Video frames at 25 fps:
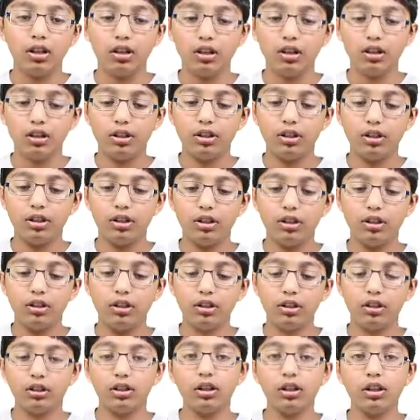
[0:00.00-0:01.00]
and
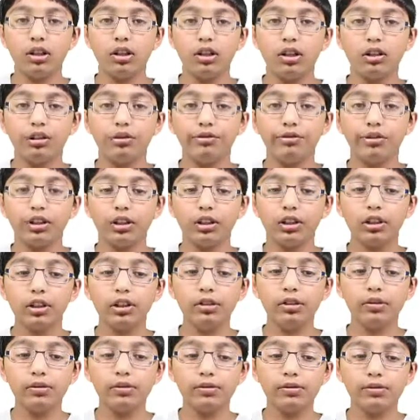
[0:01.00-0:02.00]
the start
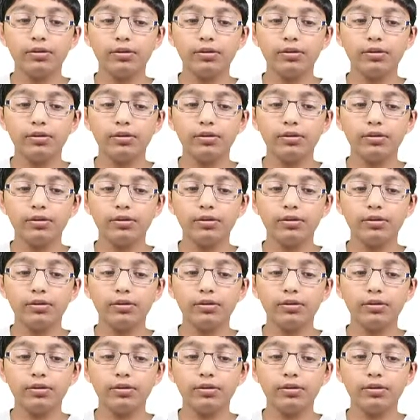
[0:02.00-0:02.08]
function.